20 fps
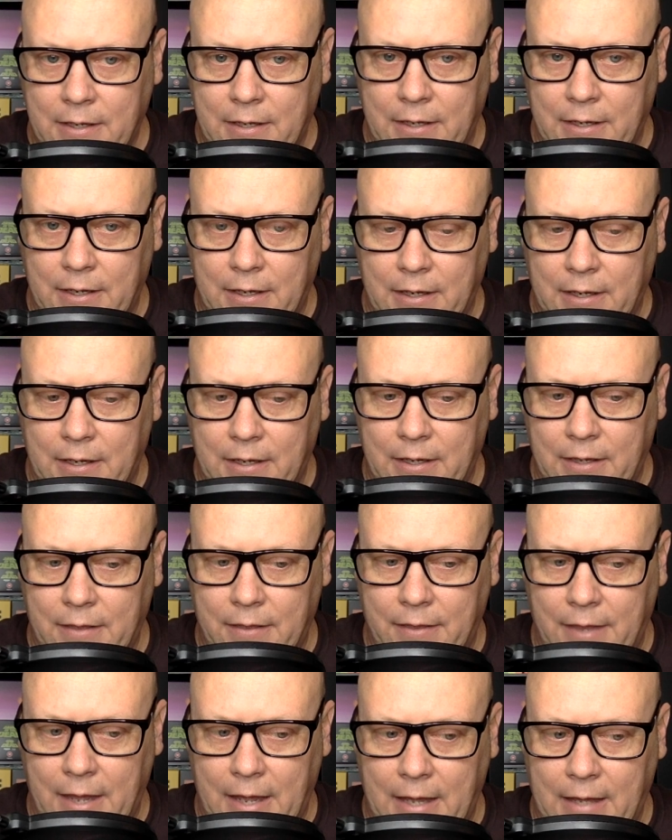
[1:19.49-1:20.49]
uh,
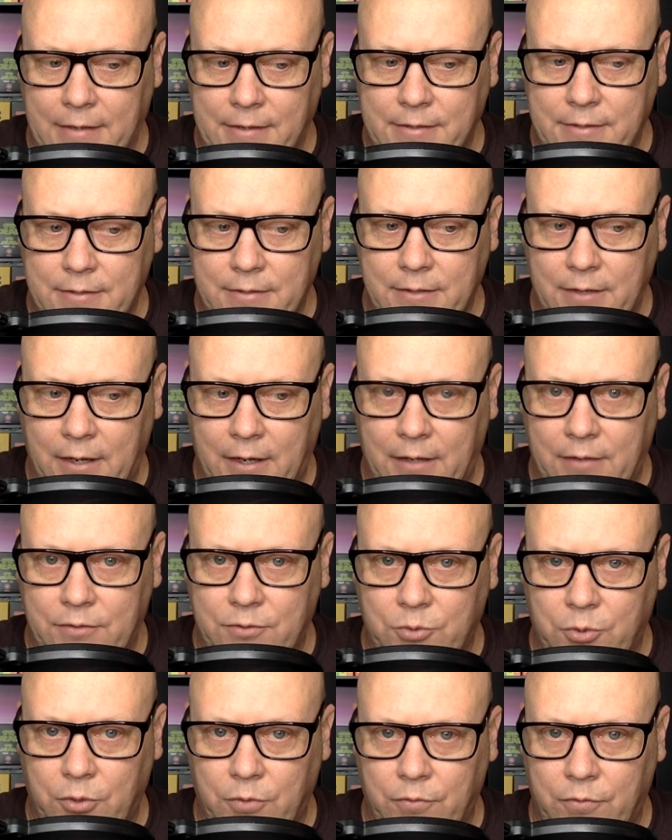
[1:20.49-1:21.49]
that I
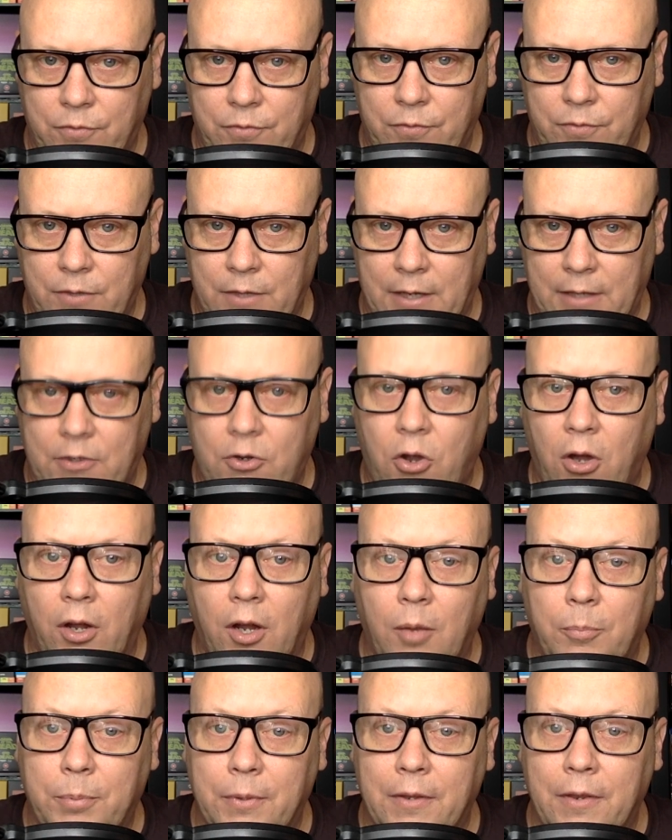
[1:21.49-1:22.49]
sort of got caught
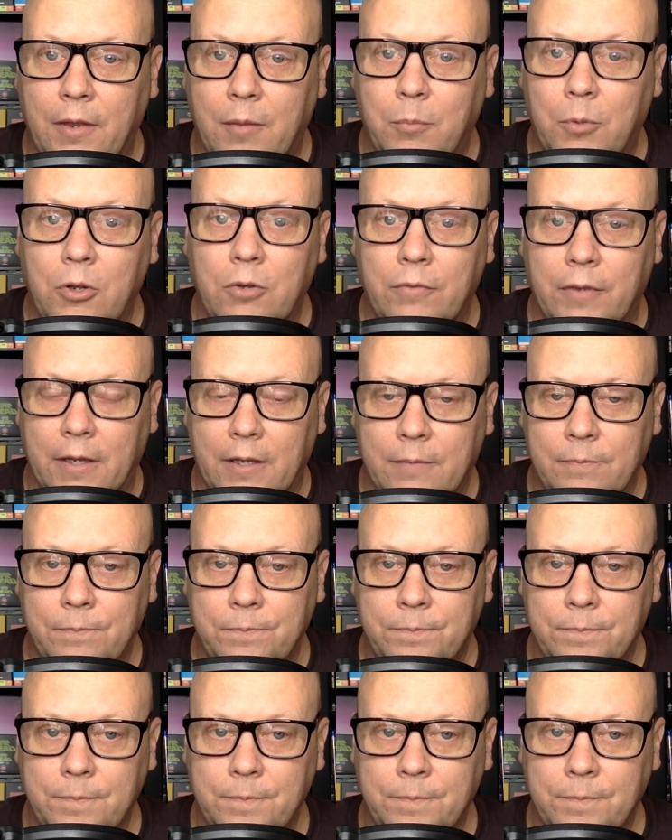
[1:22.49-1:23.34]
up in the movie.